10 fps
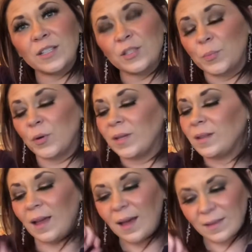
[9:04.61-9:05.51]
to put
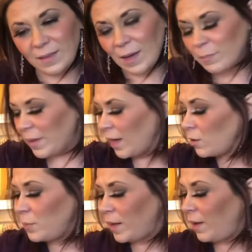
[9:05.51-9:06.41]
that battle
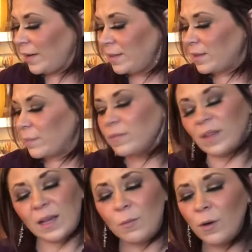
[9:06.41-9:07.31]
behind them.
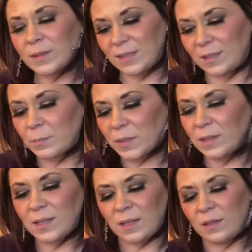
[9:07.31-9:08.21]
They want
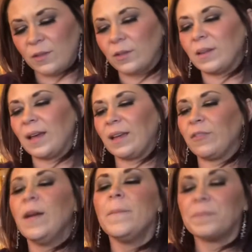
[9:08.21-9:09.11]
stability in their life.
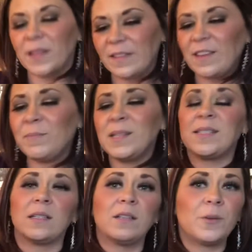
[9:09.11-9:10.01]
They've been
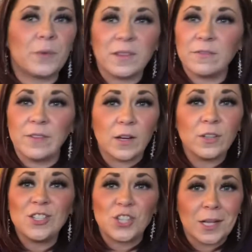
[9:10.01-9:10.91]
dealing with a very
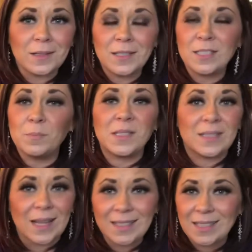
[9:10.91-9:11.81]
jealous,
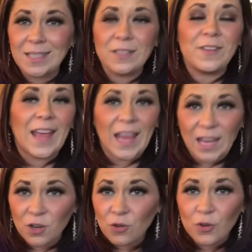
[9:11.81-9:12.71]
possessive,
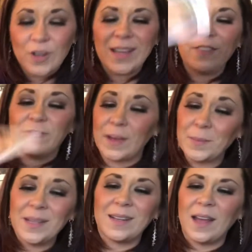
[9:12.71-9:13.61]
angry,
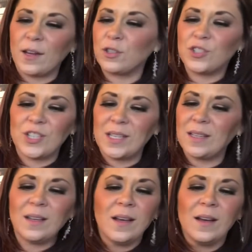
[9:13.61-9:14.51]
feminine energy